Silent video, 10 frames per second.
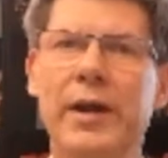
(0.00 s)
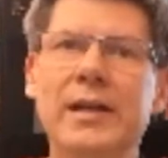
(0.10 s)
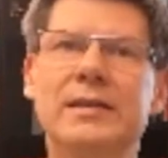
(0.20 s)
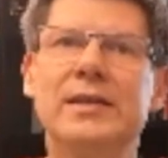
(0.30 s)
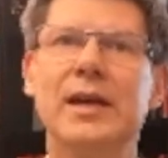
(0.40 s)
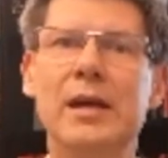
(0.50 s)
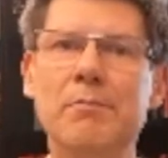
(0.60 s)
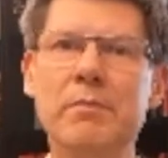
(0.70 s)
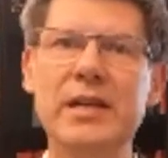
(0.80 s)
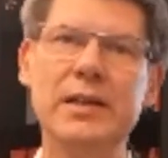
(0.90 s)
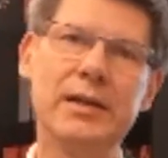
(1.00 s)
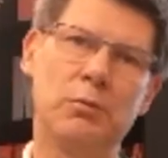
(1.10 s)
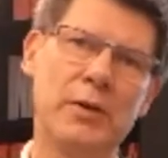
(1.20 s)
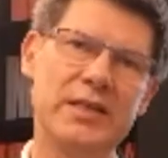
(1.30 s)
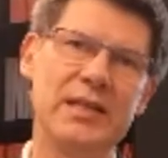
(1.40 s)
its immediate
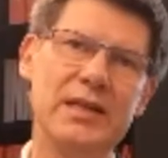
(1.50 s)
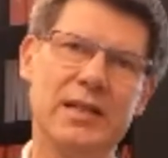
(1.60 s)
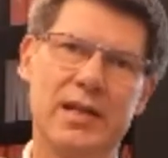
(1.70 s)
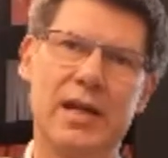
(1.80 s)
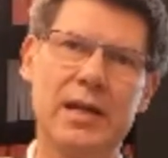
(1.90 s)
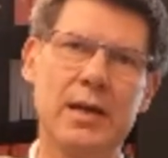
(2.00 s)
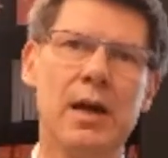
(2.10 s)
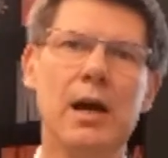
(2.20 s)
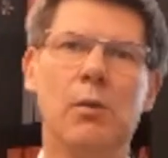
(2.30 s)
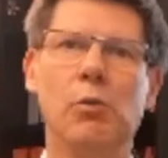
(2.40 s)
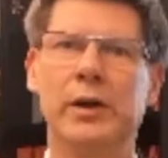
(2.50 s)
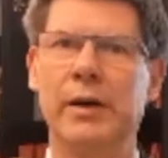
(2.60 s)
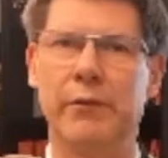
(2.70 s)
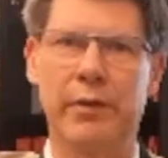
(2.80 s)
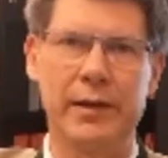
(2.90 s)
vicinity,
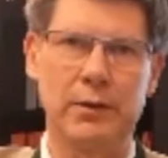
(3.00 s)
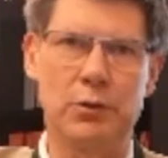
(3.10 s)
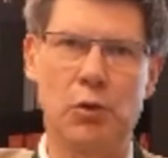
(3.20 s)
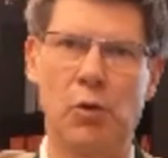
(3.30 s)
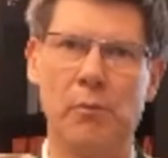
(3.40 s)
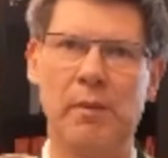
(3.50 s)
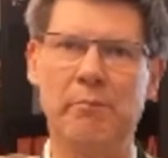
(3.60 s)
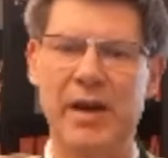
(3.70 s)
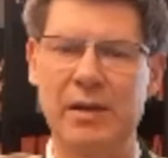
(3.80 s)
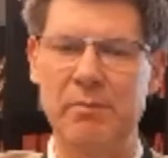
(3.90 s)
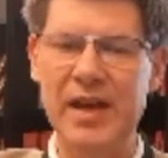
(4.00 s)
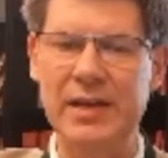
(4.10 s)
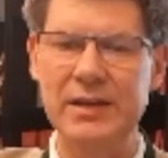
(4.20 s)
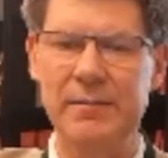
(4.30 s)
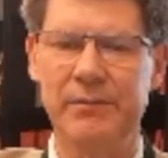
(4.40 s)
whatever that term may
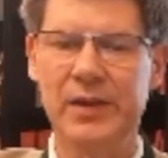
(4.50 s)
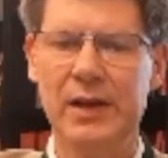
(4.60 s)
mean,